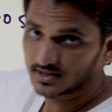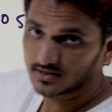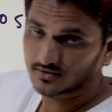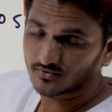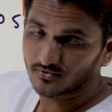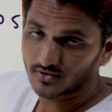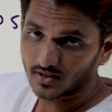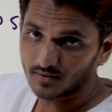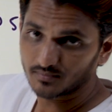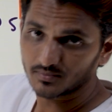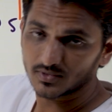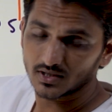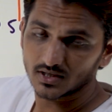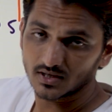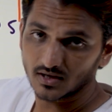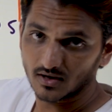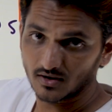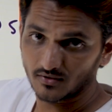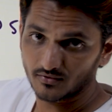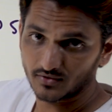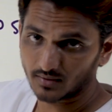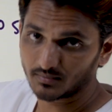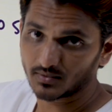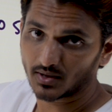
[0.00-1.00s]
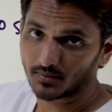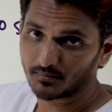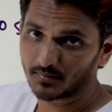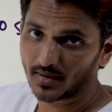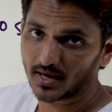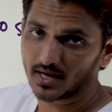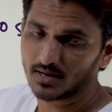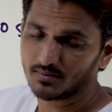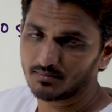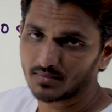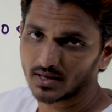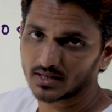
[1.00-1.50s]
in from the
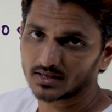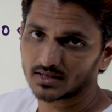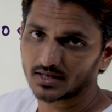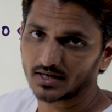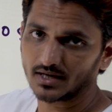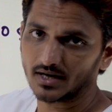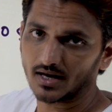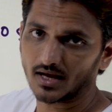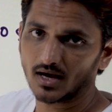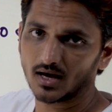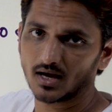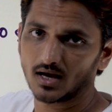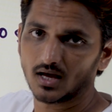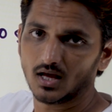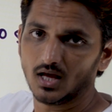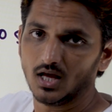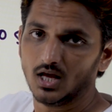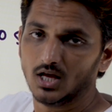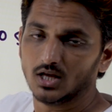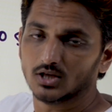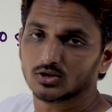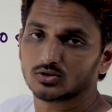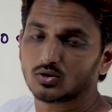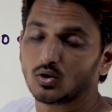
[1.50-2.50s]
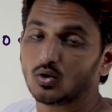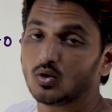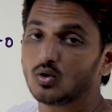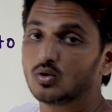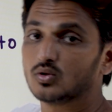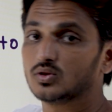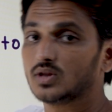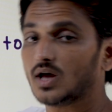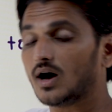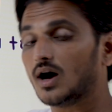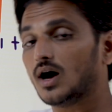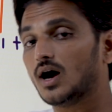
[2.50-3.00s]
main method, so
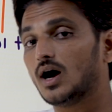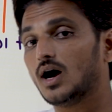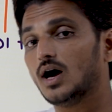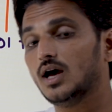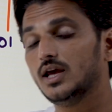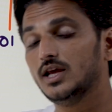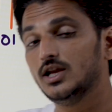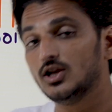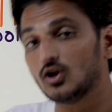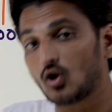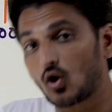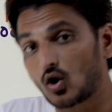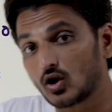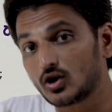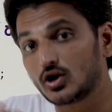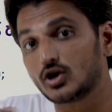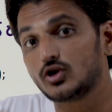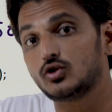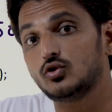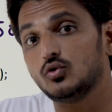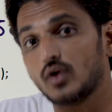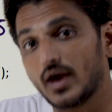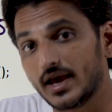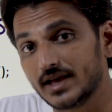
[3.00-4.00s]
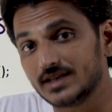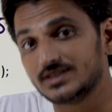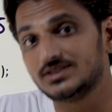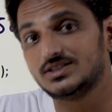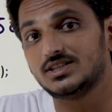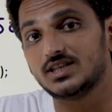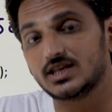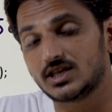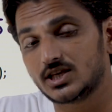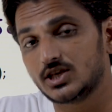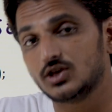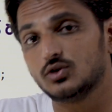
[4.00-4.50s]
in order to
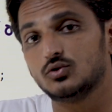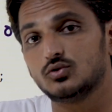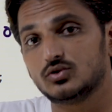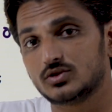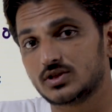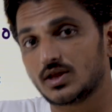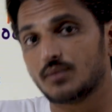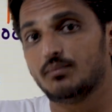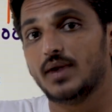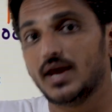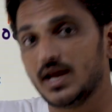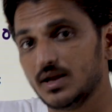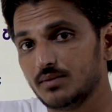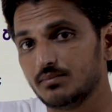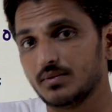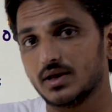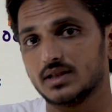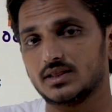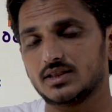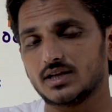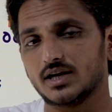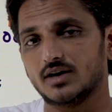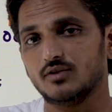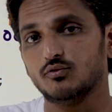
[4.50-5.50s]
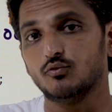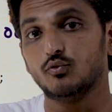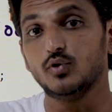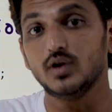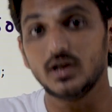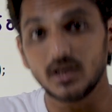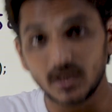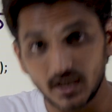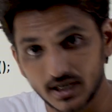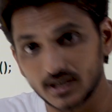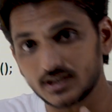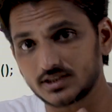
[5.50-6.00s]
execute the main method, we
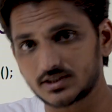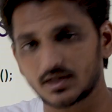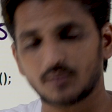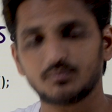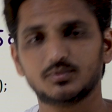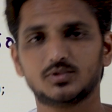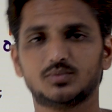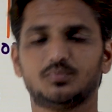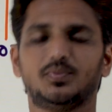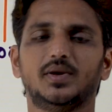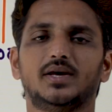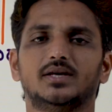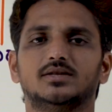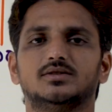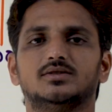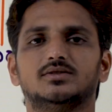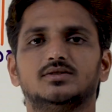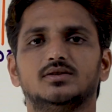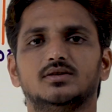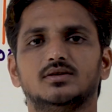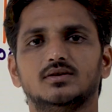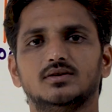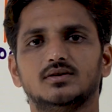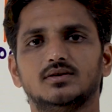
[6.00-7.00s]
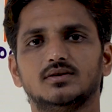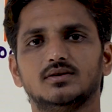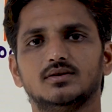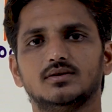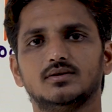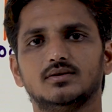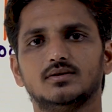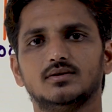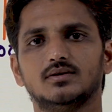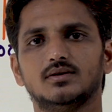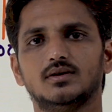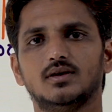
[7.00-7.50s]
need some space.
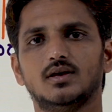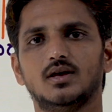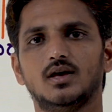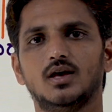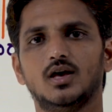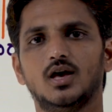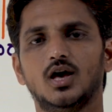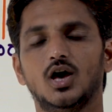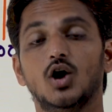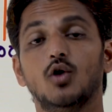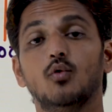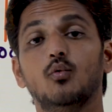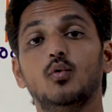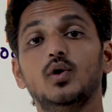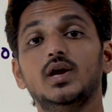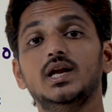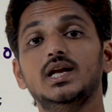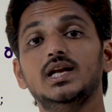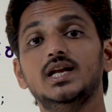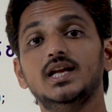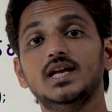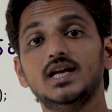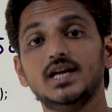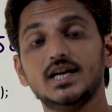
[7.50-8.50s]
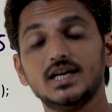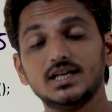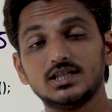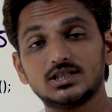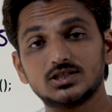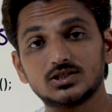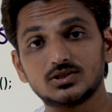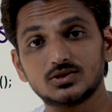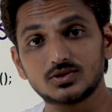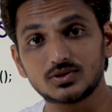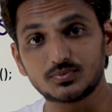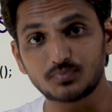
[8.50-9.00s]
We need
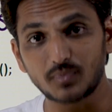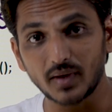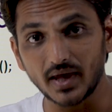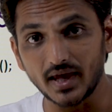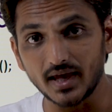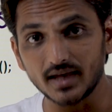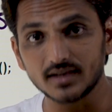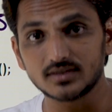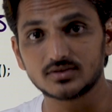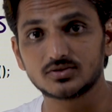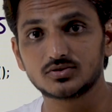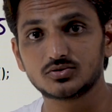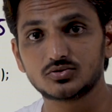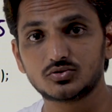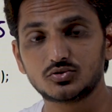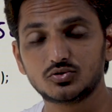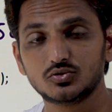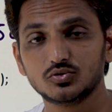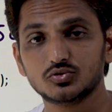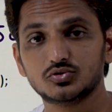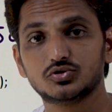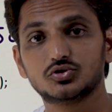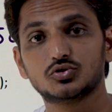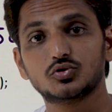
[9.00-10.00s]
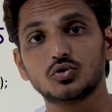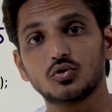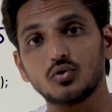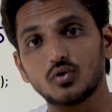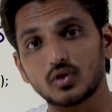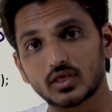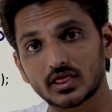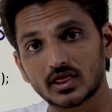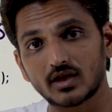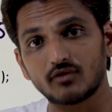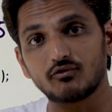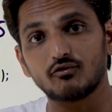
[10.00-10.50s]
space to store
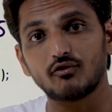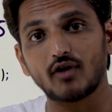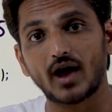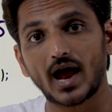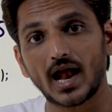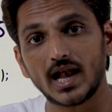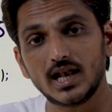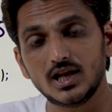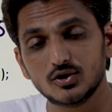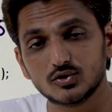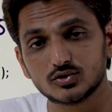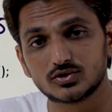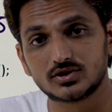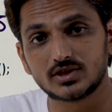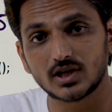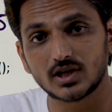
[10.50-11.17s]
the values